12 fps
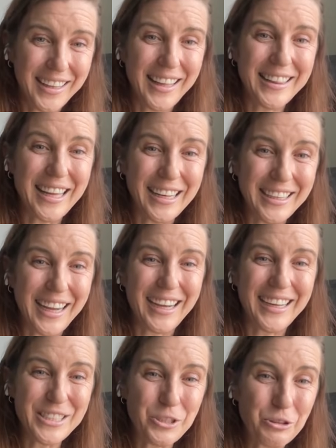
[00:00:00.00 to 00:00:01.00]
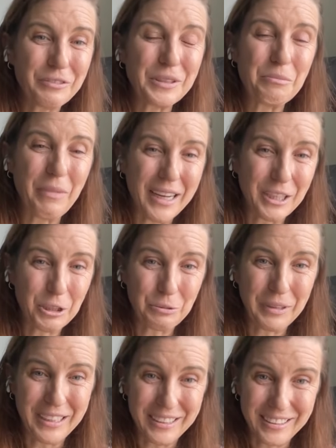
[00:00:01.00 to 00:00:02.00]
that uh, has driven my
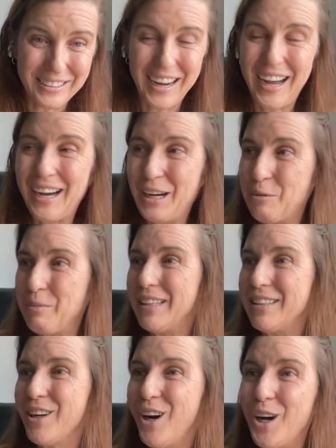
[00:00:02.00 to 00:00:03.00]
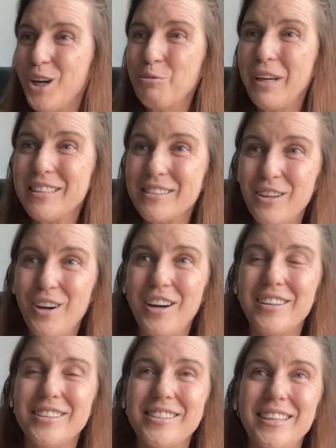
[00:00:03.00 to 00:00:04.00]
career. Um, and Conway's
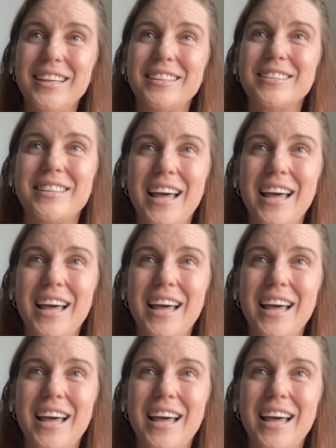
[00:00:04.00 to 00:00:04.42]
Law states